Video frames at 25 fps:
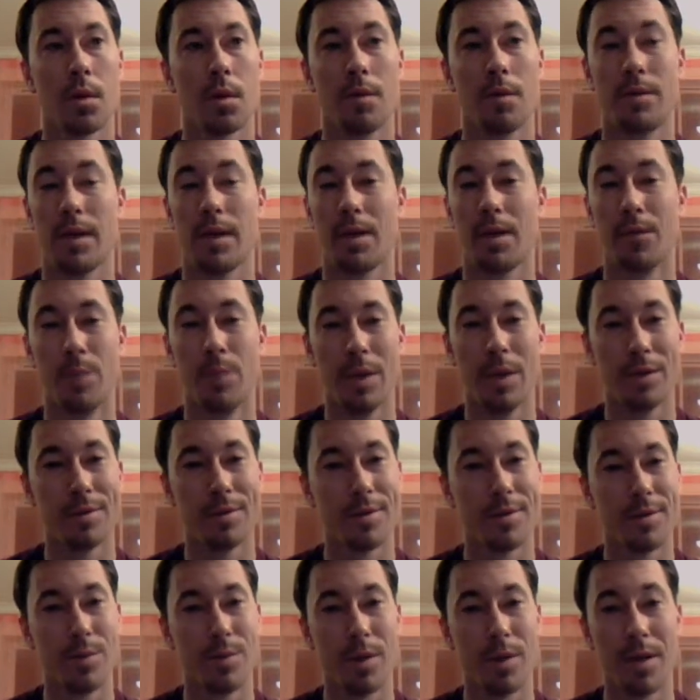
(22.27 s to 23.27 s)
taken
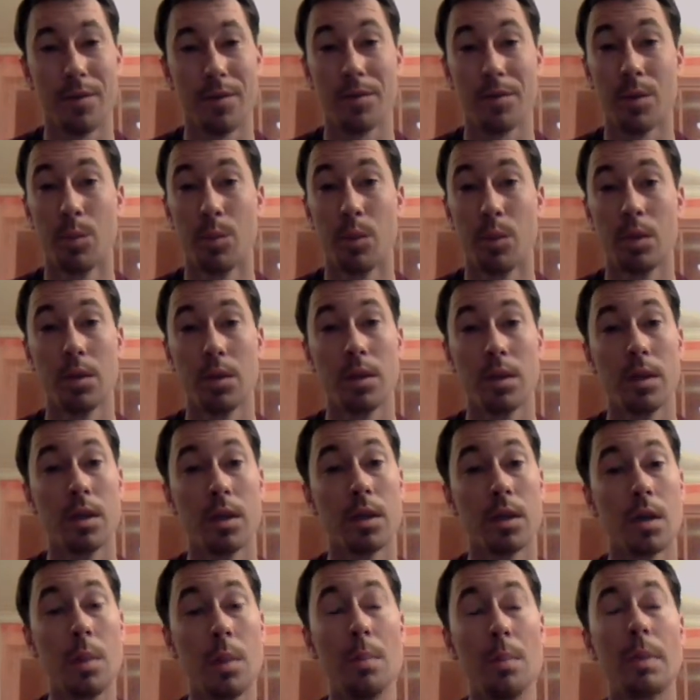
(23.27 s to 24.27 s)
pictures, but I've
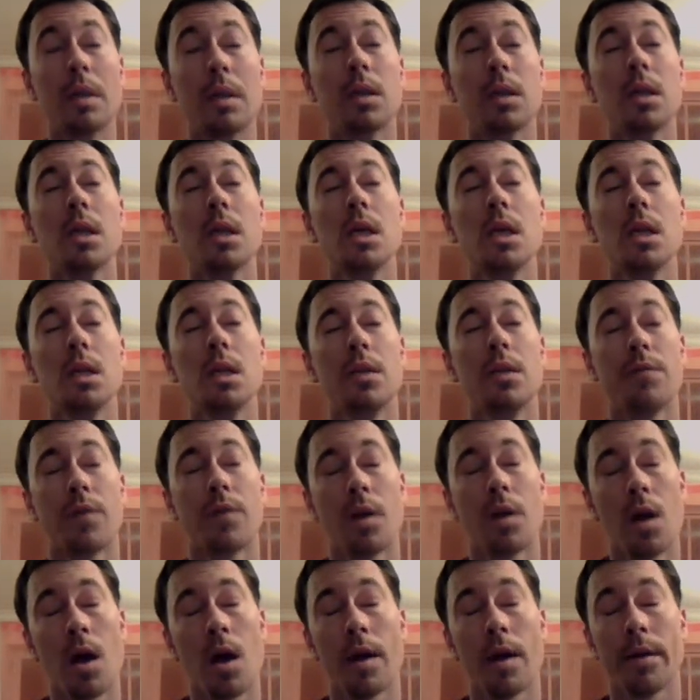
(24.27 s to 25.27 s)
completely
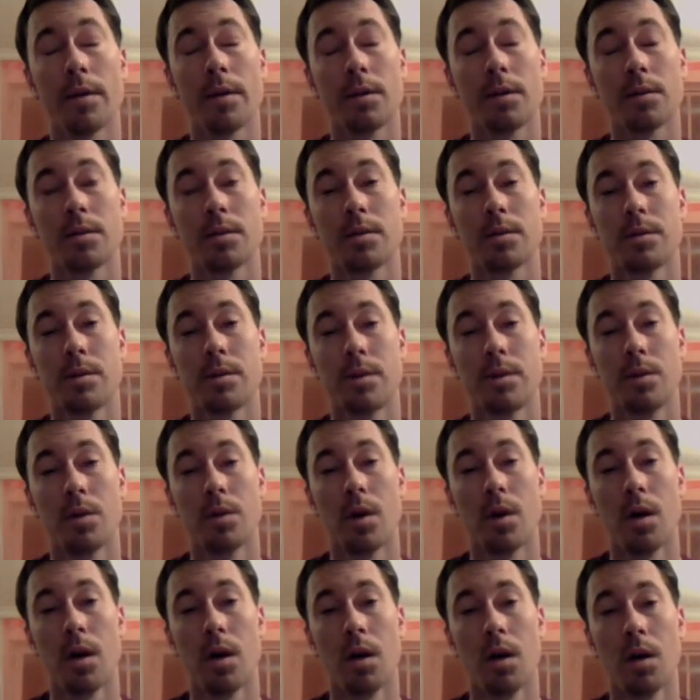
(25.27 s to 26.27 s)
forgot
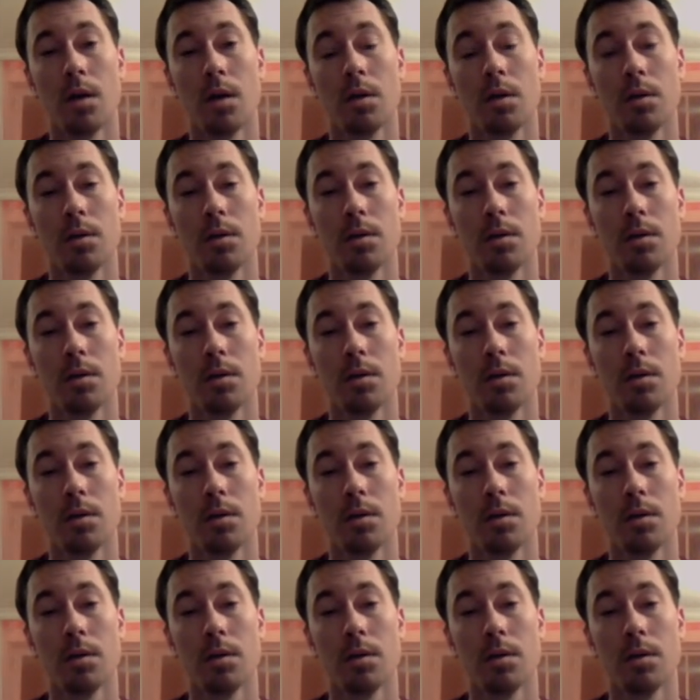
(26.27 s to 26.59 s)
to